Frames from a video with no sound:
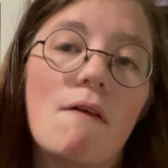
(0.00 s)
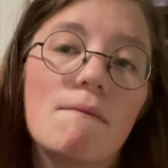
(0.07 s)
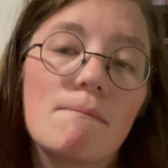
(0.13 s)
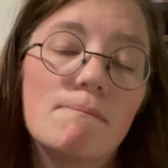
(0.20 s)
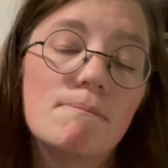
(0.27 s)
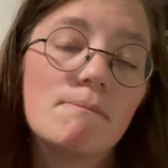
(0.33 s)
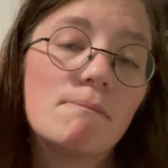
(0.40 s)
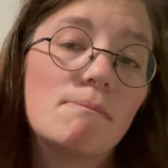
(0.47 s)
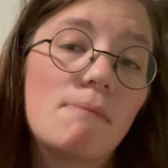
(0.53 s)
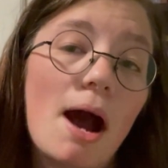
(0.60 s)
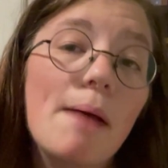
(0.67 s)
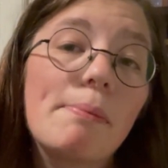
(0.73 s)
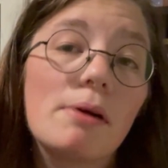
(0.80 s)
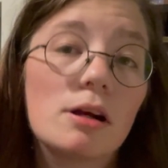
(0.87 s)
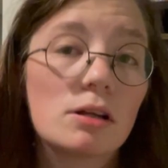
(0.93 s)

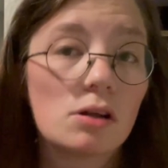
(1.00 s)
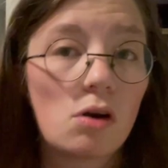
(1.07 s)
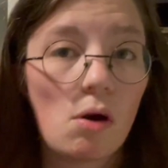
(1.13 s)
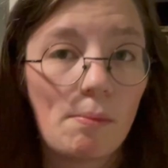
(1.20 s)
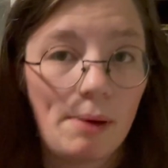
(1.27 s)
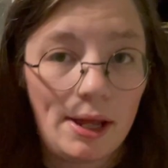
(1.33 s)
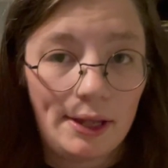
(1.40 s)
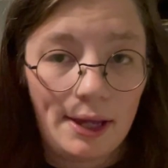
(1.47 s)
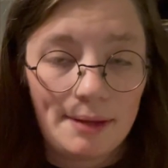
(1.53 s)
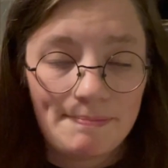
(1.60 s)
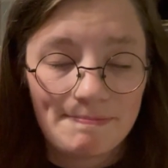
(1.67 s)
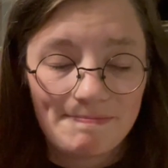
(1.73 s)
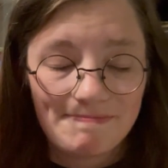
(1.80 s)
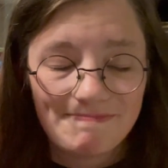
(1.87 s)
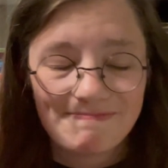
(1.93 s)
My personal
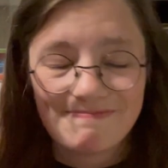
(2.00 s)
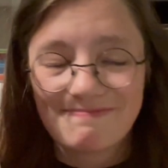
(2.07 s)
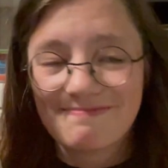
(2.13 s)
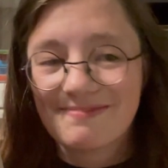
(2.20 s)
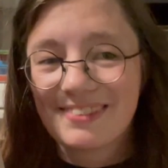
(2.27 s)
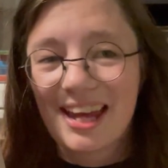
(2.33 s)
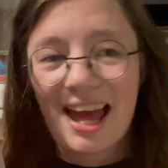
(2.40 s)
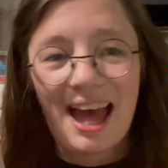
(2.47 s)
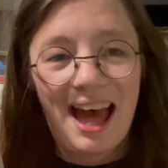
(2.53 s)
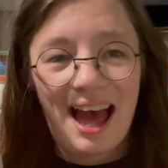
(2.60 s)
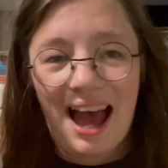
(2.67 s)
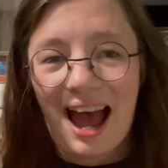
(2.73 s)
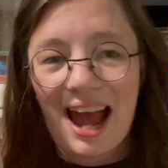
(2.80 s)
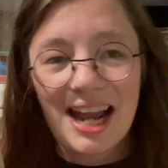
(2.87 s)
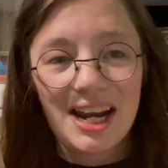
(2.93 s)
opinion,
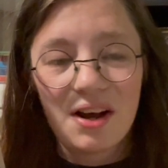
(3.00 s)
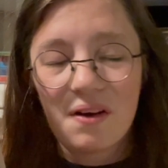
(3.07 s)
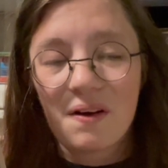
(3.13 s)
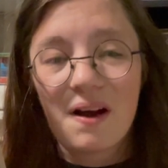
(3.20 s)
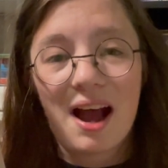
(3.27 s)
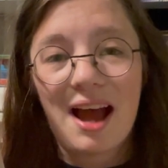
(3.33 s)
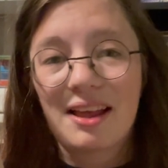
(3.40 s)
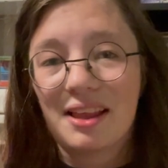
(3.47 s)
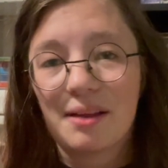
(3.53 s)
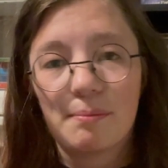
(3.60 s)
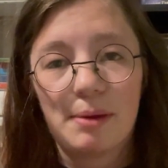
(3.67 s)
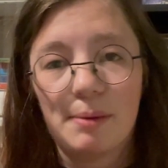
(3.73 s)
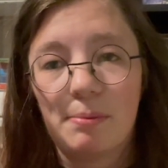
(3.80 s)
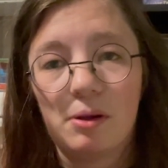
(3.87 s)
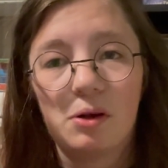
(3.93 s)
I know some
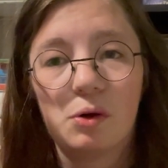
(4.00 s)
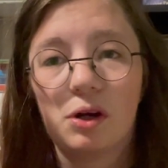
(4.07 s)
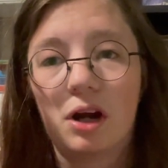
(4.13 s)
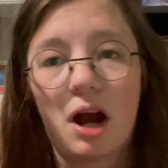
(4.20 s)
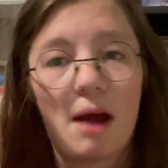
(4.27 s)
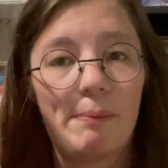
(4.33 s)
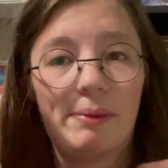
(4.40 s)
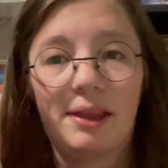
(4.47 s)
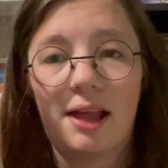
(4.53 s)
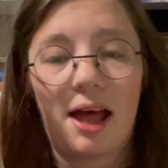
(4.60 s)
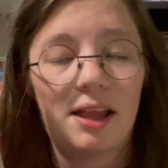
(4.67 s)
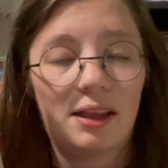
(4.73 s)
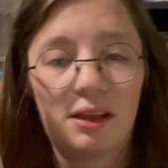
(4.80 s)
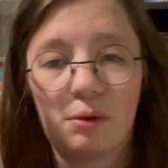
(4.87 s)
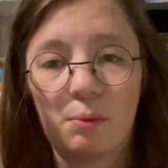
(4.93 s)
people who are
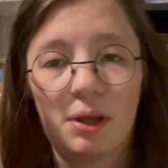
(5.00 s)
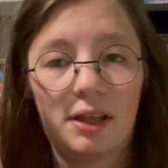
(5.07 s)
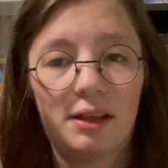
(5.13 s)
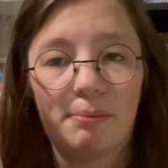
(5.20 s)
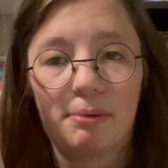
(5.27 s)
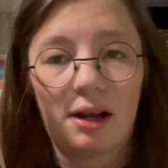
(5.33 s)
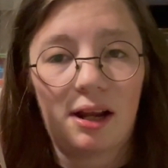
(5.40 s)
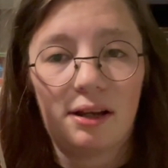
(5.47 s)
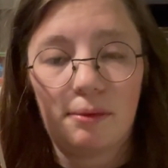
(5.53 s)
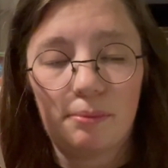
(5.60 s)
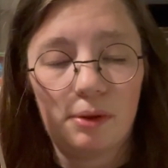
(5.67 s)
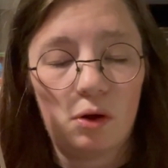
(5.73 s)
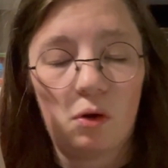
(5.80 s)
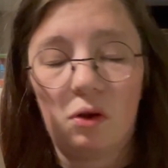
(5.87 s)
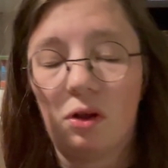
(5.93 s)
obsessed with Brandon
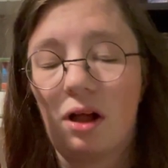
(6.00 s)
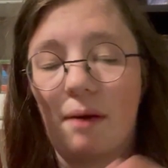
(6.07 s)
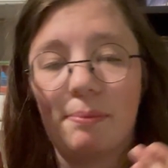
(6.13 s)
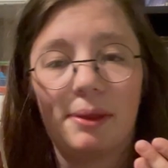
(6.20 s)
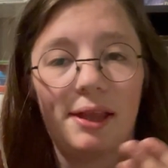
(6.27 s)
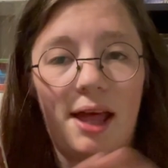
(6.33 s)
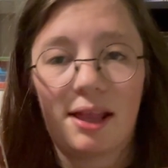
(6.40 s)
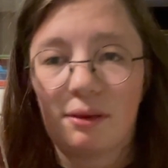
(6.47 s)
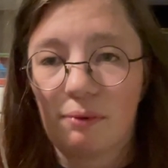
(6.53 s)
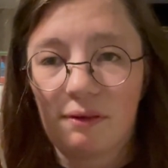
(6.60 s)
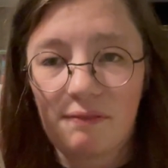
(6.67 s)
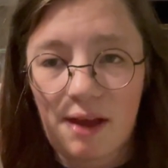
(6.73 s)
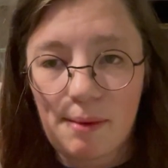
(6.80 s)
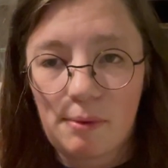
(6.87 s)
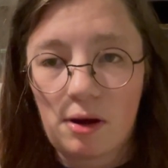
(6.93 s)
Mule, obsessed with
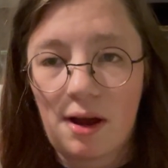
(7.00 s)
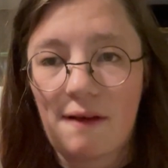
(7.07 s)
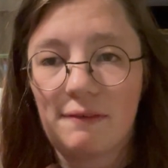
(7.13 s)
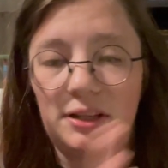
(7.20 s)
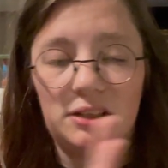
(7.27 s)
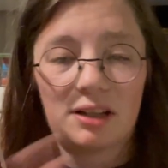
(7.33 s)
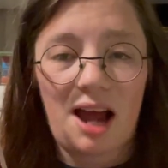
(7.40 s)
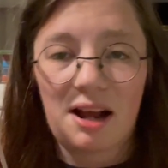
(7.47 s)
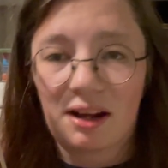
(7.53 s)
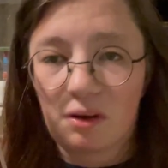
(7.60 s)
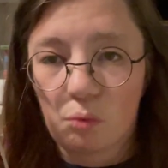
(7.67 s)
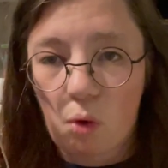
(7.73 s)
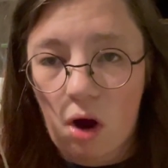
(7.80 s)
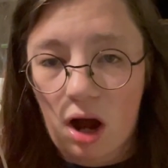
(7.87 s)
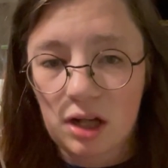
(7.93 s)
Fablehaven,
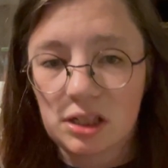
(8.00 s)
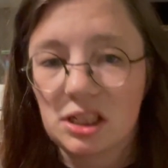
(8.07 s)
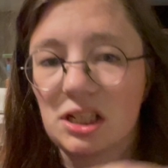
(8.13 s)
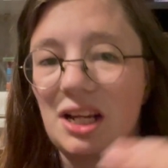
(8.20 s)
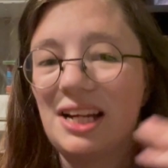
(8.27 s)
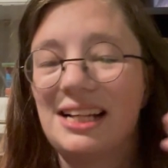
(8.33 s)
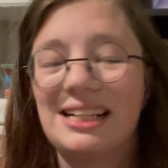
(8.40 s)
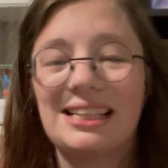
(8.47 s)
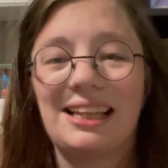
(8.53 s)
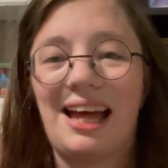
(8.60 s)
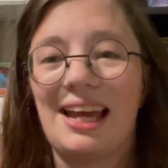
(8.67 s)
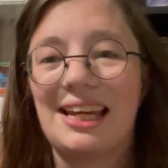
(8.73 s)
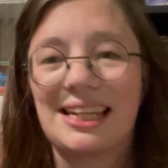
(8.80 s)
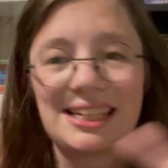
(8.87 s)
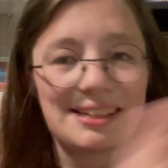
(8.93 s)
Dragon Watch,
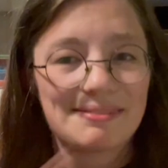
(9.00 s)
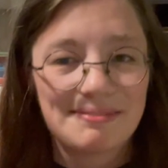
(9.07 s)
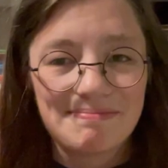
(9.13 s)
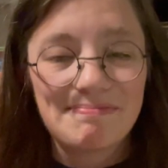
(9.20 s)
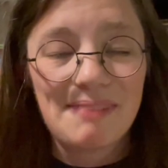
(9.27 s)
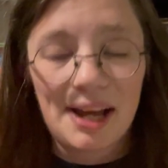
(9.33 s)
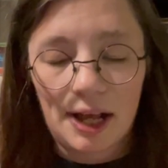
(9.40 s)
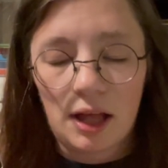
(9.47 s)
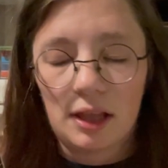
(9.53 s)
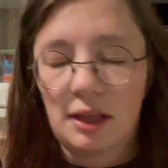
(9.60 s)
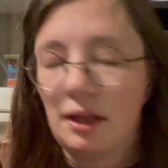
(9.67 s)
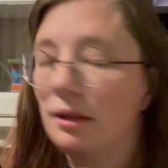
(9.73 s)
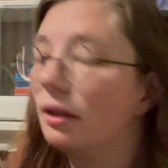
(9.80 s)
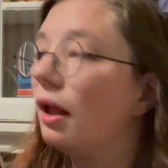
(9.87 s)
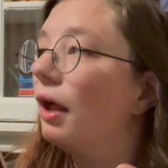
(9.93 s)
like my
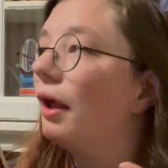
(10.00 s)
cousin